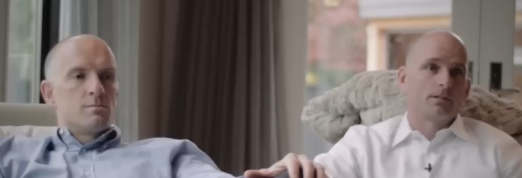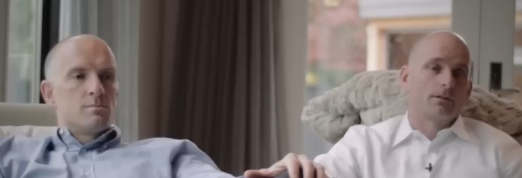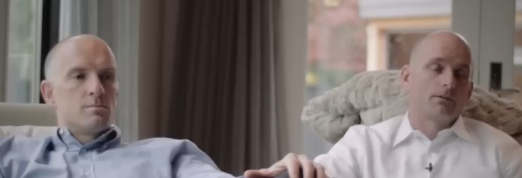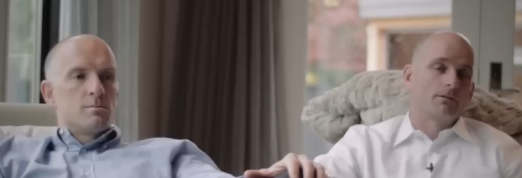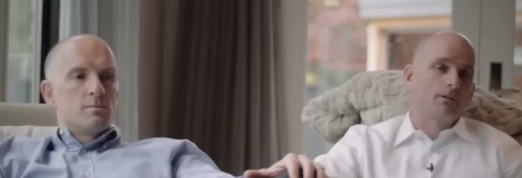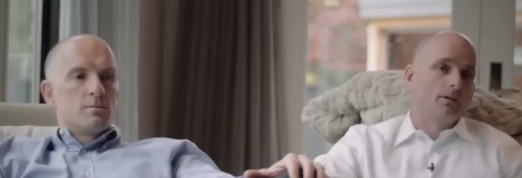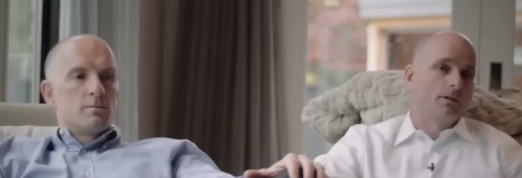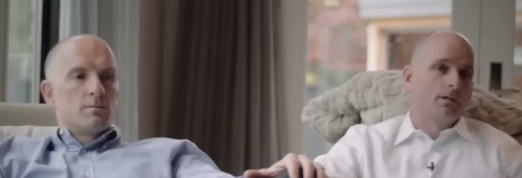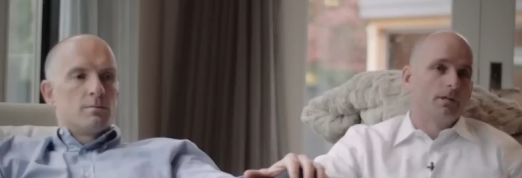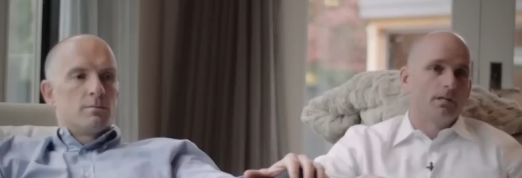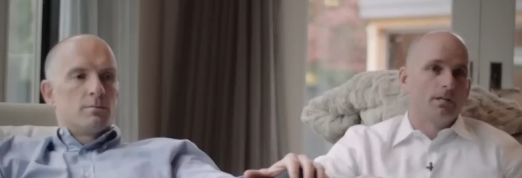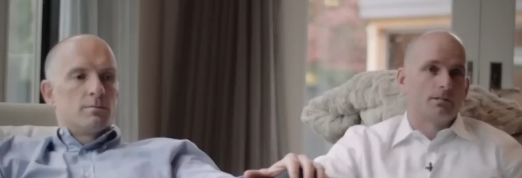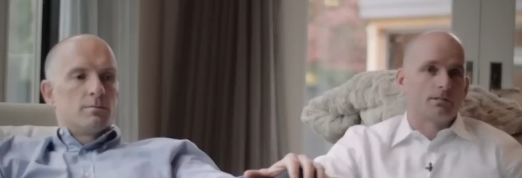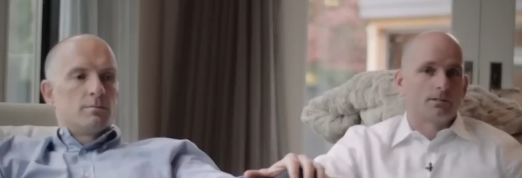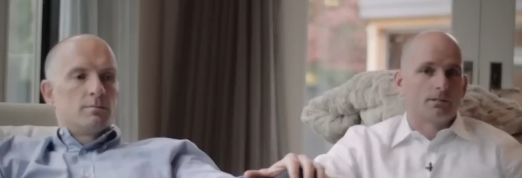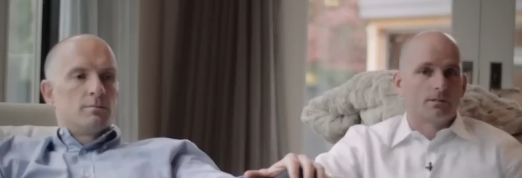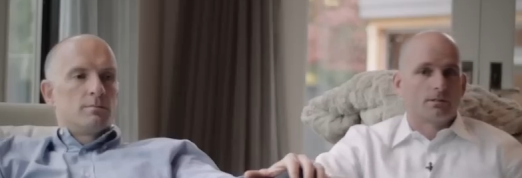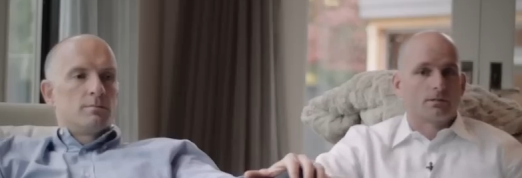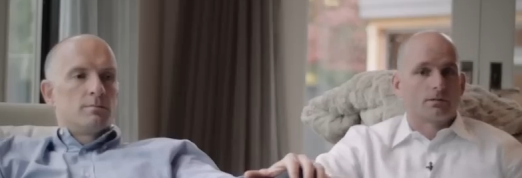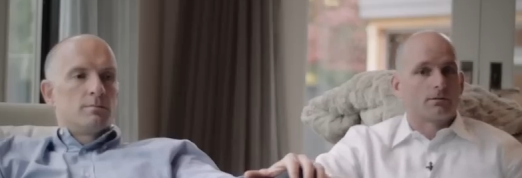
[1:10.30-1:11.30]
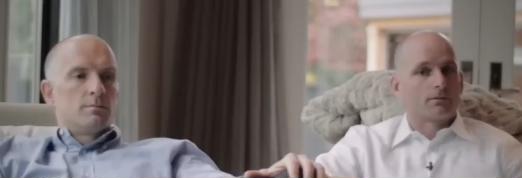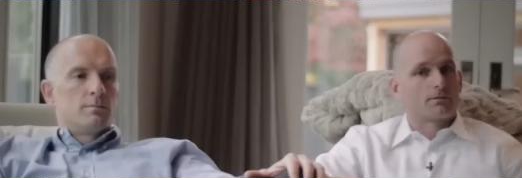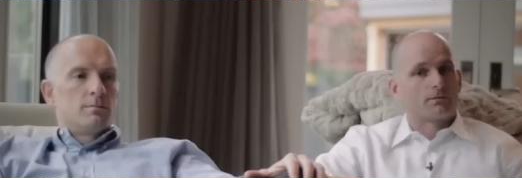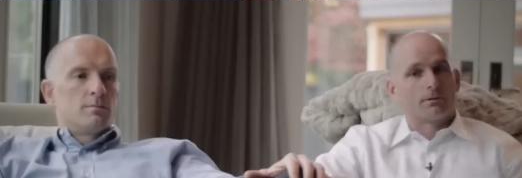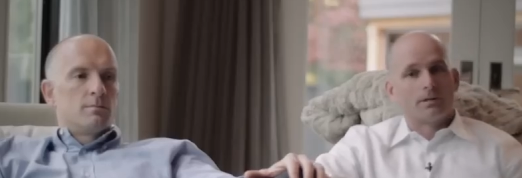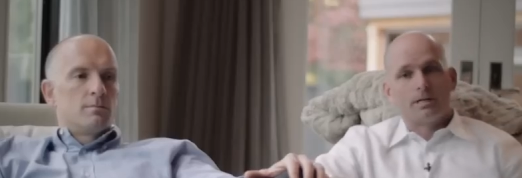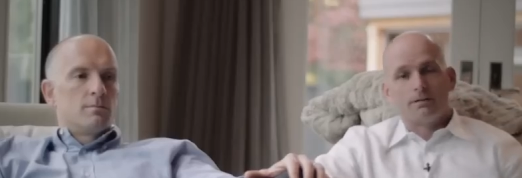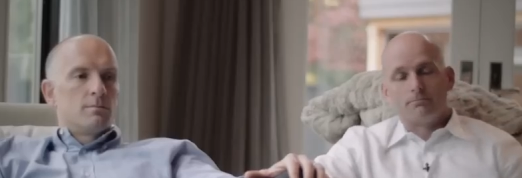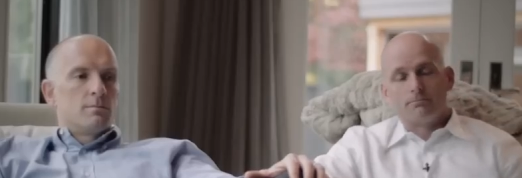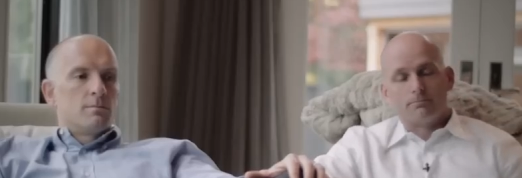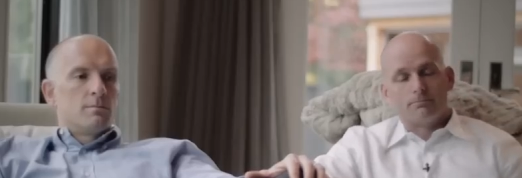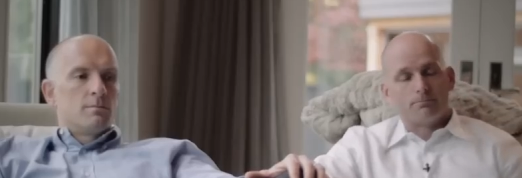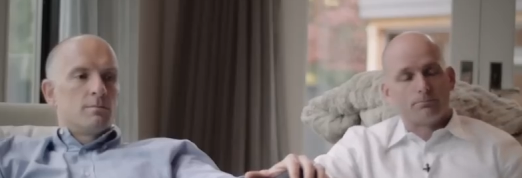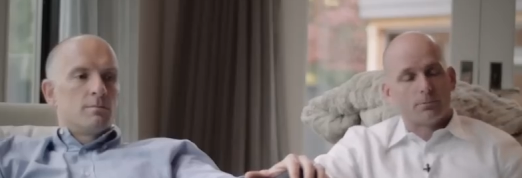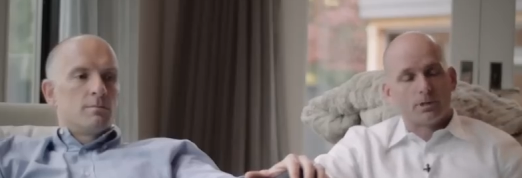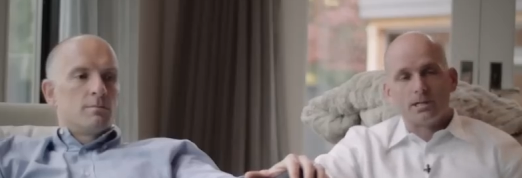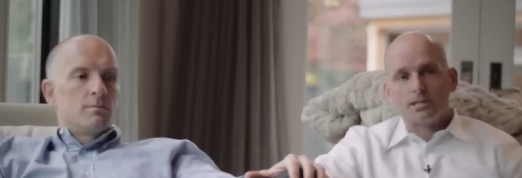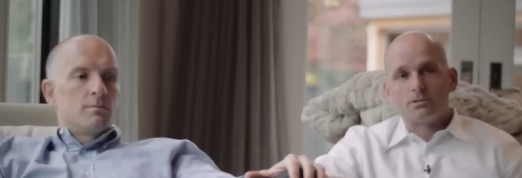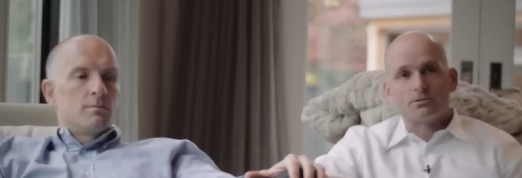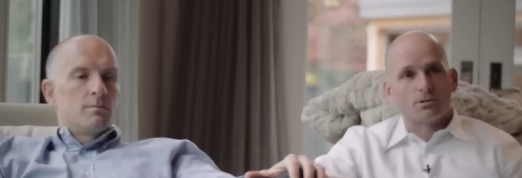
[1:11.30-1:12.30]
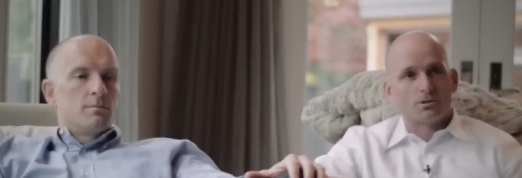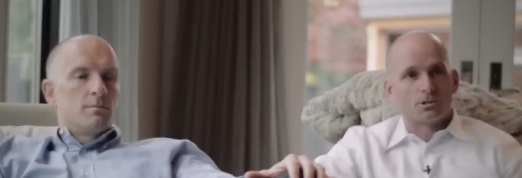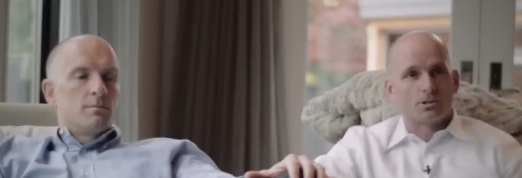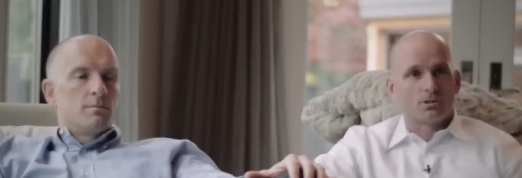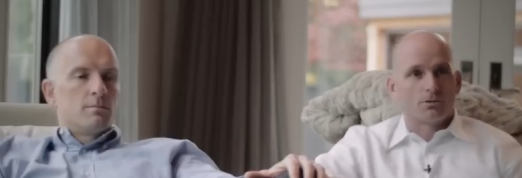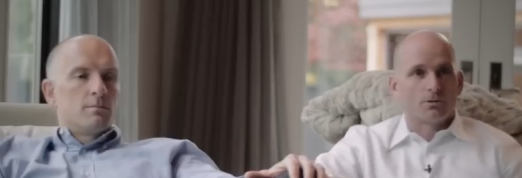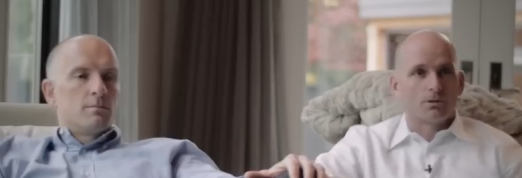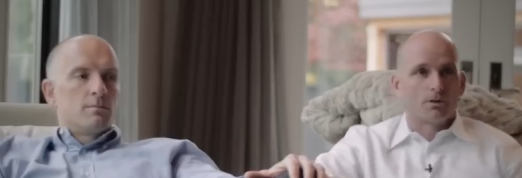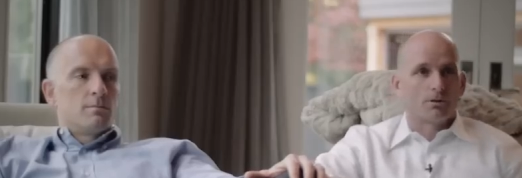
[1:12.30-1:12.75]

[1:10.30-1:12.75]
Speaker 1: know, it's a great place to show